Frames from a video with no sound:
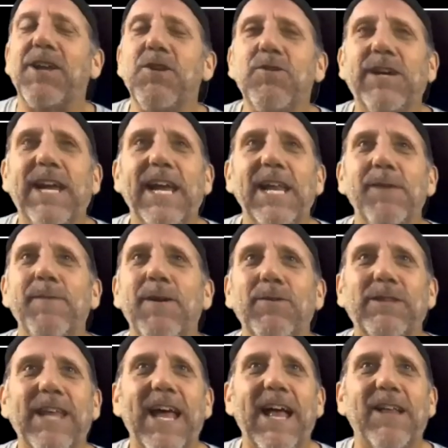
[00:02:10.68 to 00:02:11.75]
kidding me?
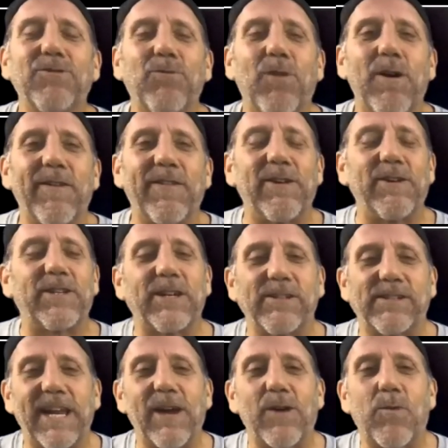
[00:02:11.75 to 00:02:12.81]
What the hell's wrong with you?" And she goes,
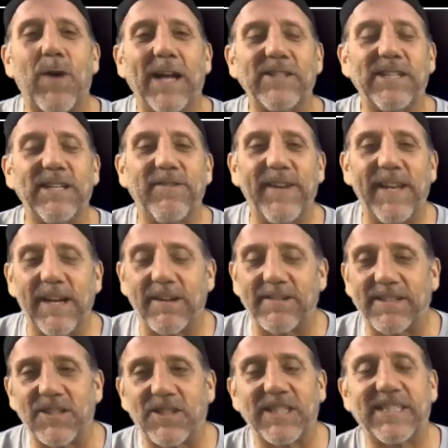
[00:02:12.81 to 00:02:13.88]
"Here, watch these videos."
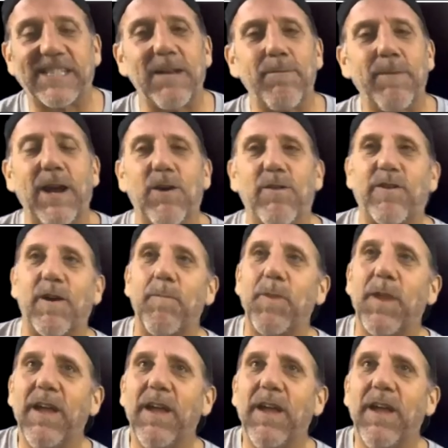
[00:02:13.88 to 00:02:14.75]
And she sent me over